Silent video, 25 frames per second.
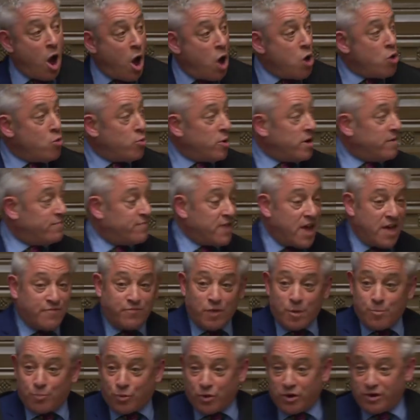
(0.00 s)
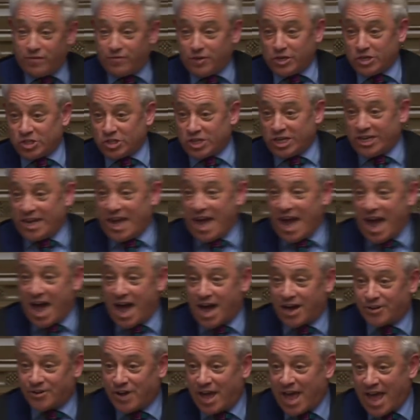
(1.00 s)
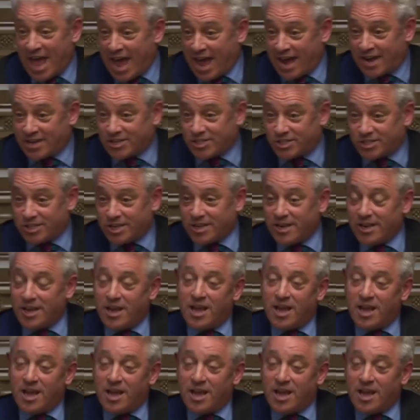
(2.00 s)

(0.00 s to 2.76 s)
oh, we've never previously had X.